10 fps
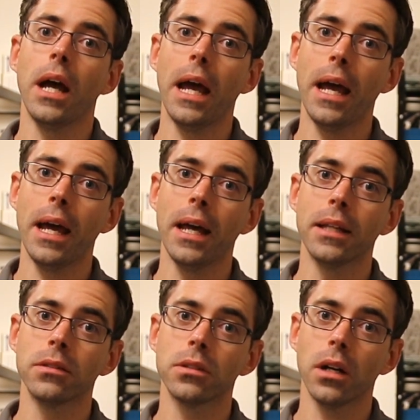
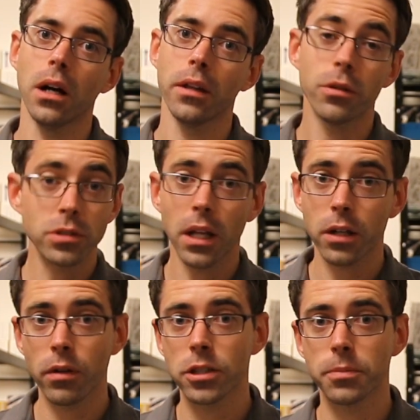And there's a lot
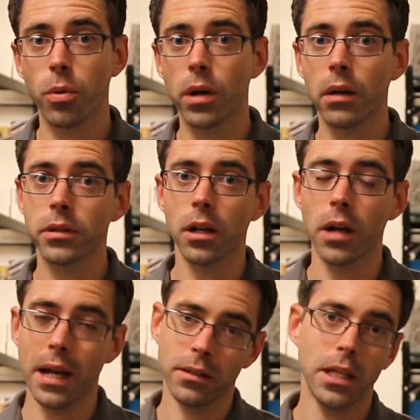of great support out there,
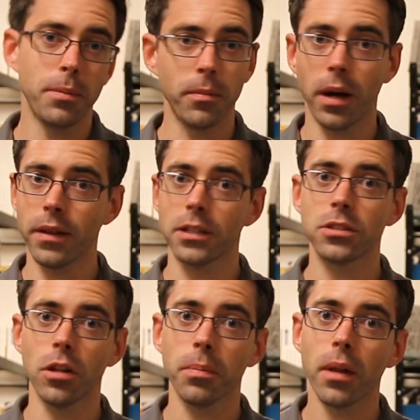and keep in mind that
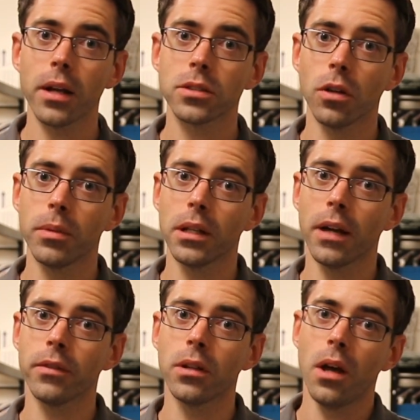still applies to
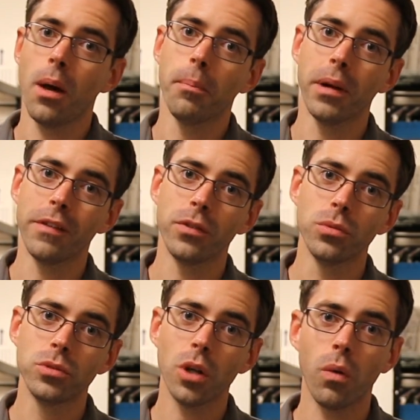OBDeleven. But if you
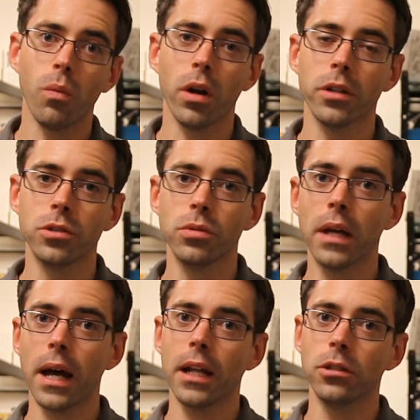don't want to do
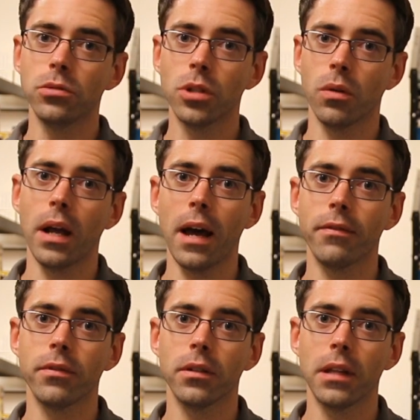that and you don't
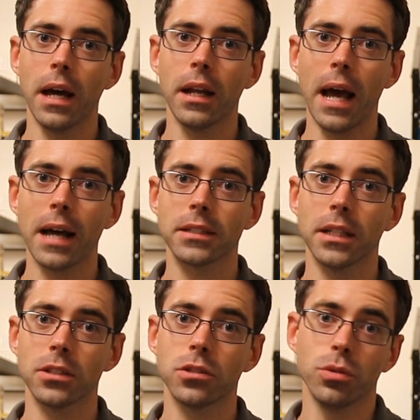have that
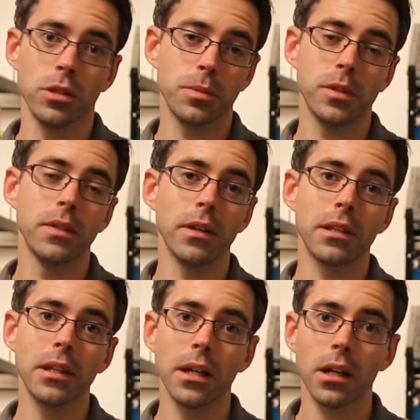access to a specific
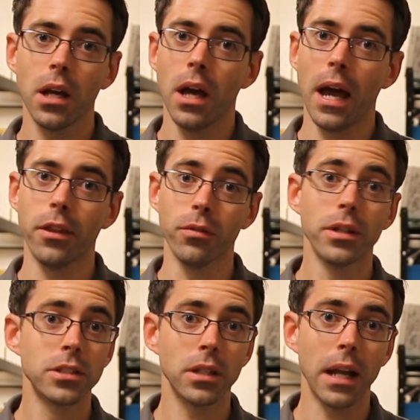thing, and there
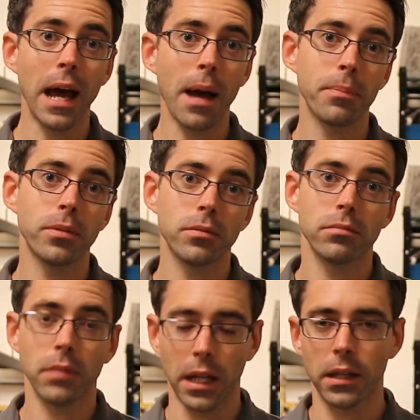is an app,
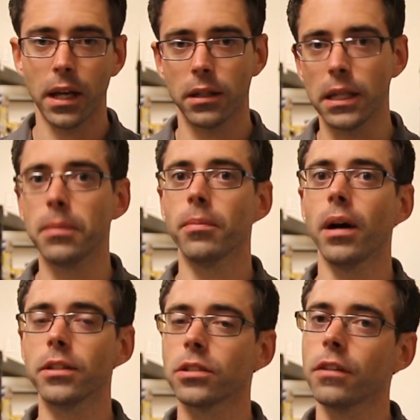and again, keep in
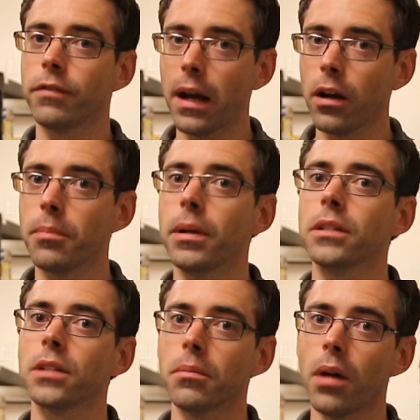mind it's going to vary
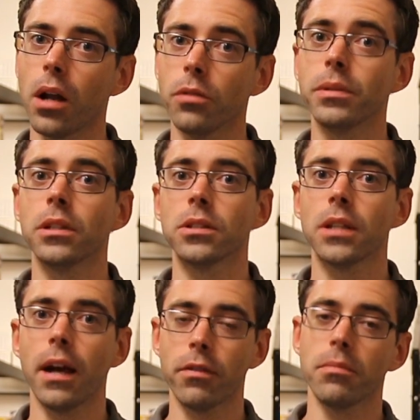based on model
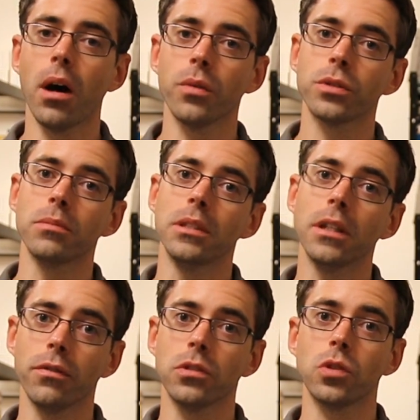because every model is going to be
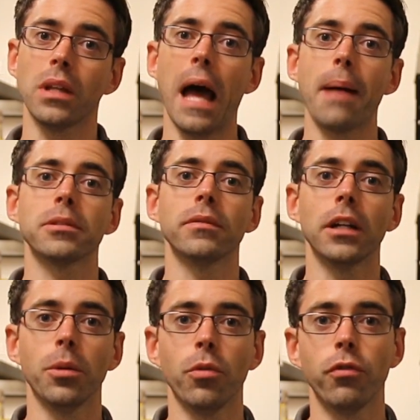different, so the apps
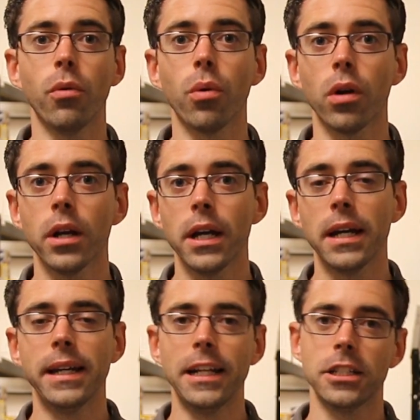available for
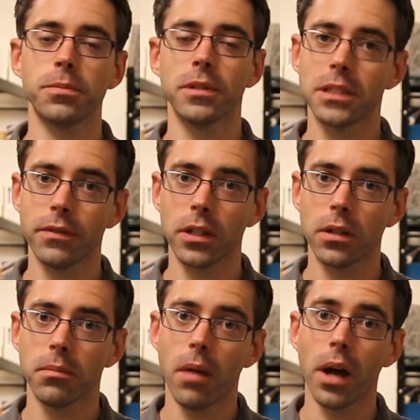each
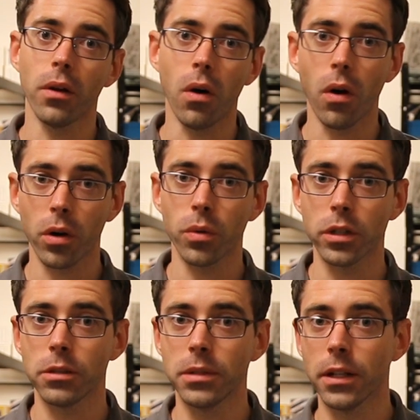specific model are
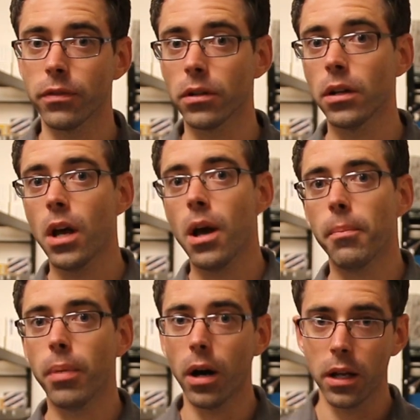going to be different.
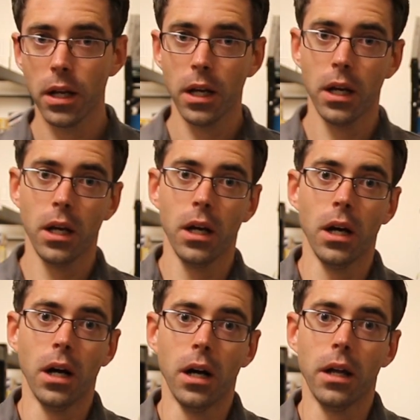But
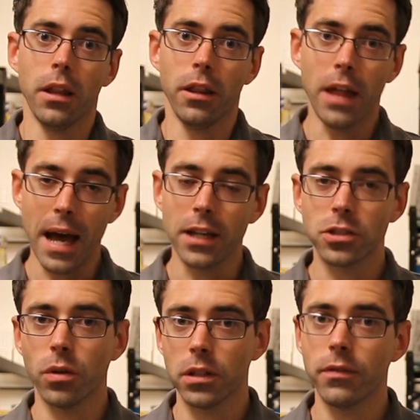that
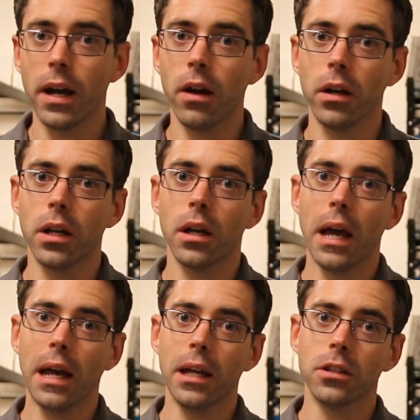is going to vary,
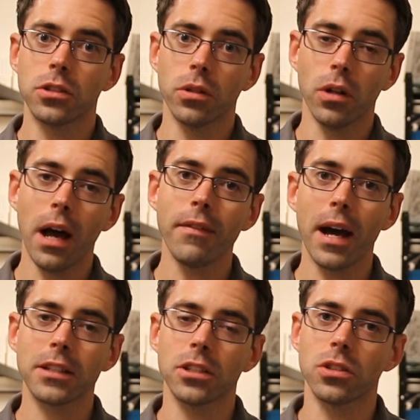and so you'll have
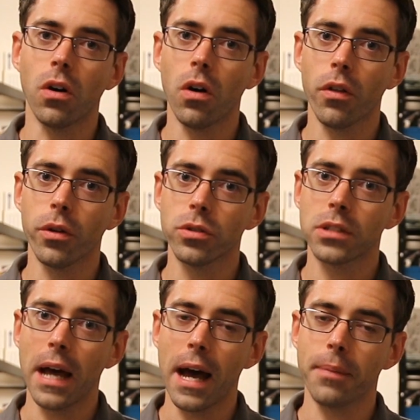access to all those
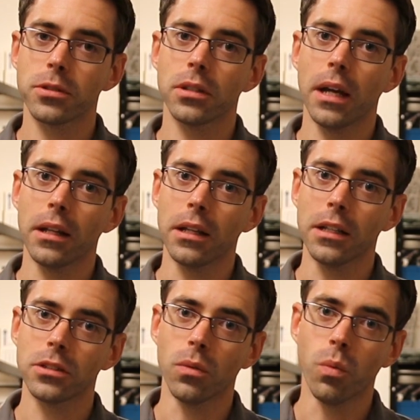apps, and
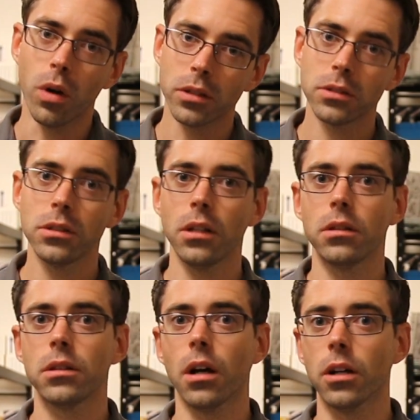it's a
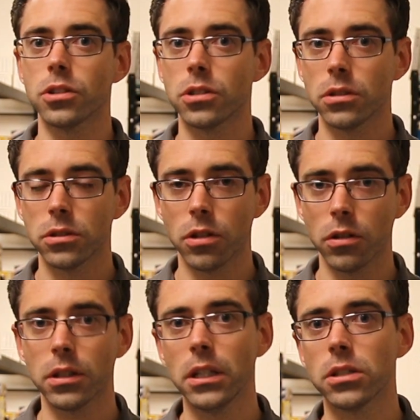one-touch
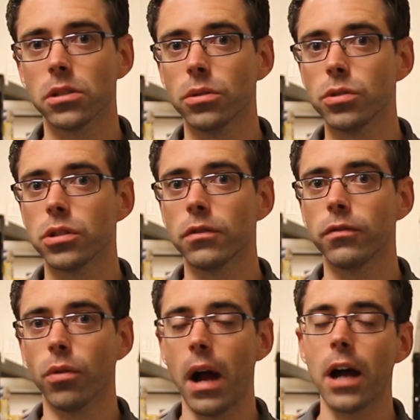turnkey solution
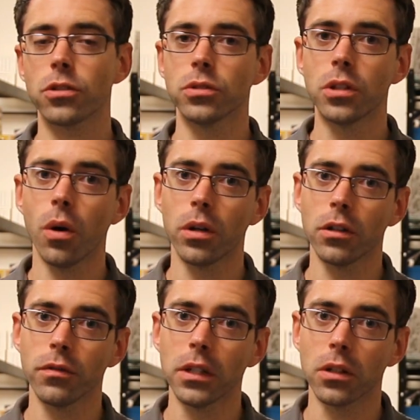for actually coding
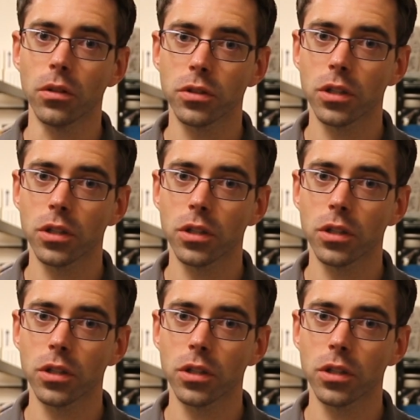your vehicle.